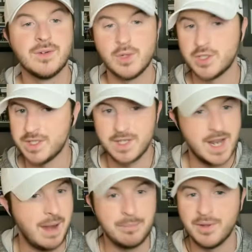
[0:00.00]
which he did
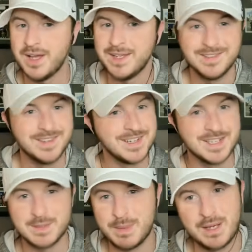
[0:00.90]
not play
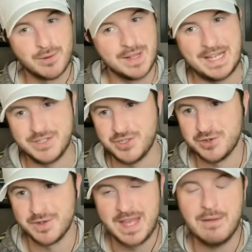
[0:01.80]
against Baylor last
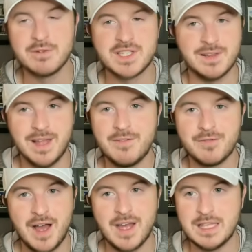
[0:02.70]
year. And that was the
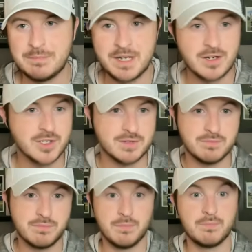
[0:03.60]
lifeline the Bears
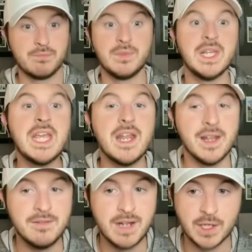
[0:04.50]

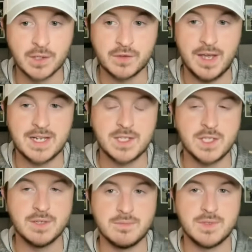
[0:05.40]
needed, it looked like,
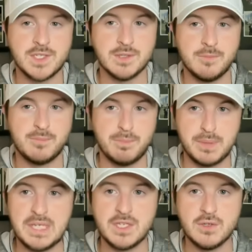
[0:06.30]
to
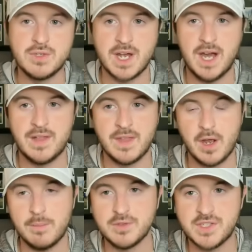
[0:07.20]
beat Utah. And they
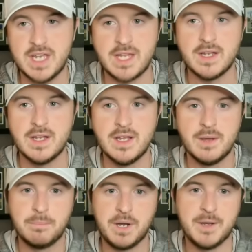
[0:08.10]
almost did.
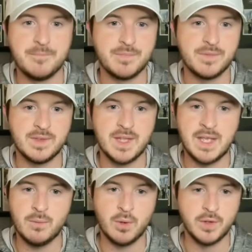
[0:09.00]
But
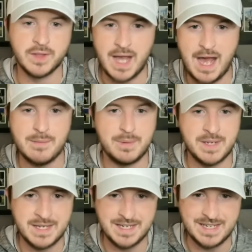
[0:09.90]
it will not
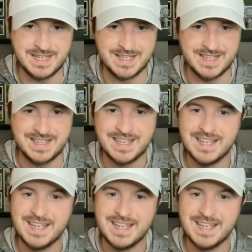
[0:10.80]
be